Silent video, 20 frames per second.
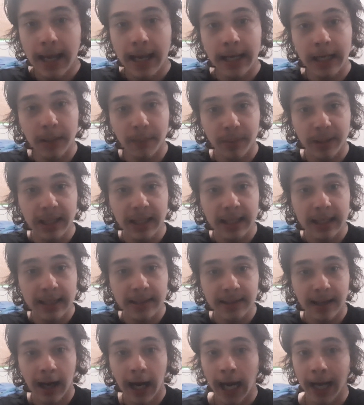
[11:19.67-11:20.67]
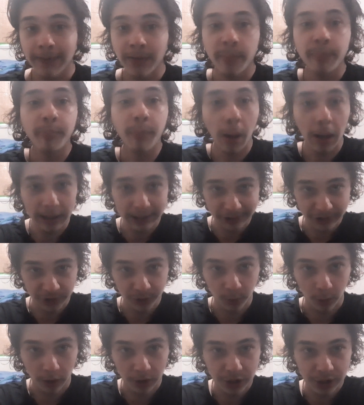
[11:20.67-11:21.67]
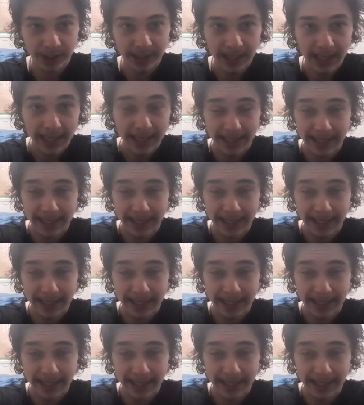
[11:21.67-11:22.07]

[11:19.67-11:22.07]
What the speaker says: It appears I have a bug to squash.